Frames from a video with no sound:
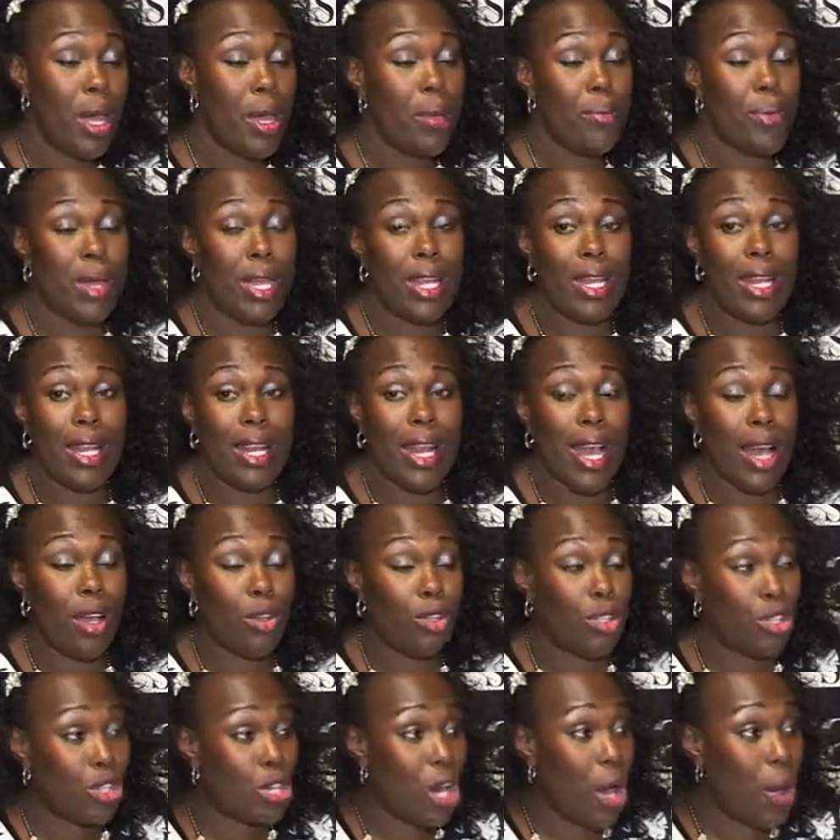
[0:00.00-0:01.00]
being
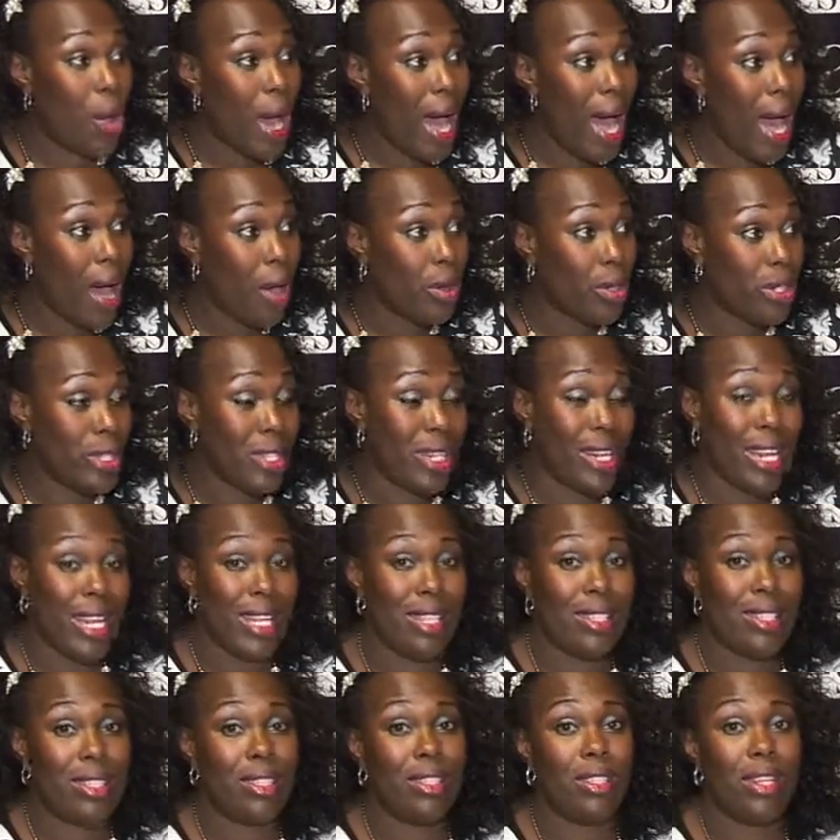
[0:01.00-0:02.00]
allowed to go out
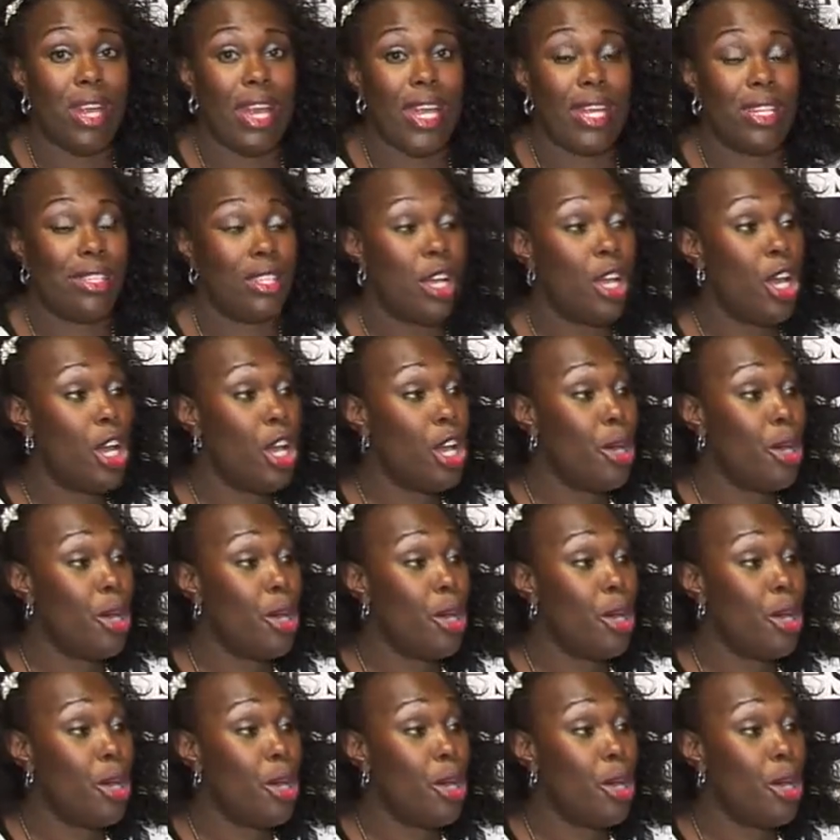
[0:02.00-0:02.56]
late at night,